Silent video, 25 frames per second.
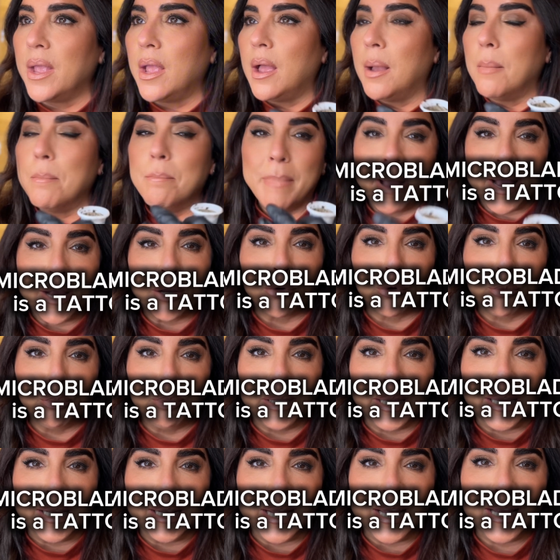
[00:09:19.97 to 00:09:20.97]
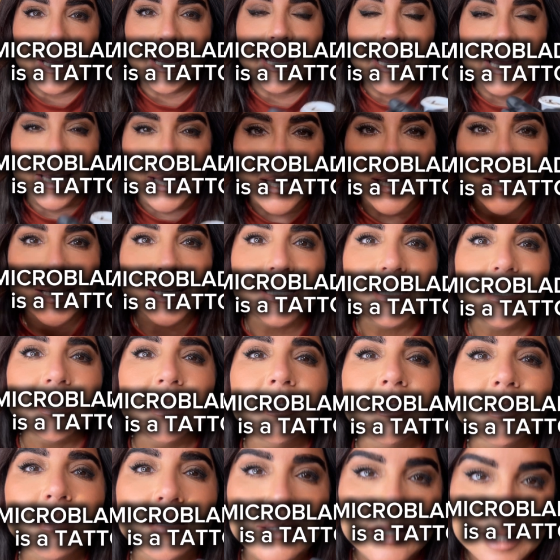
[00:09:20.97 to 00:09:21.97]
Microblading is
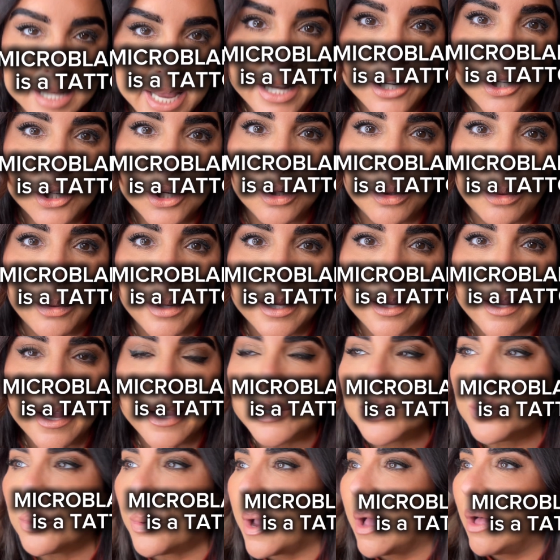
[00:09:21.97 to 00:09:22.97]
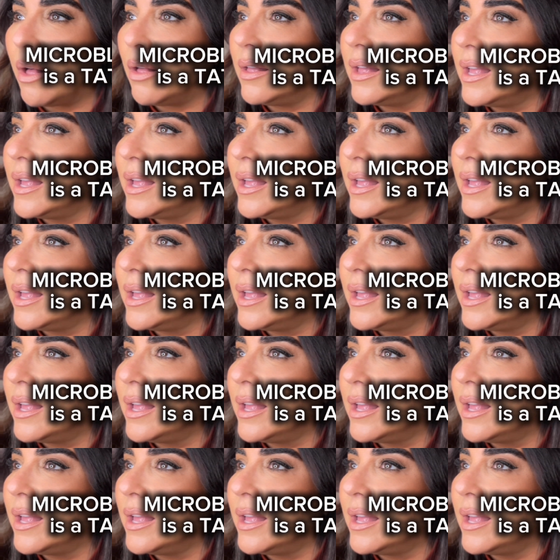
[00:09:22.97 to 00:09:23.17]
tattooing as well,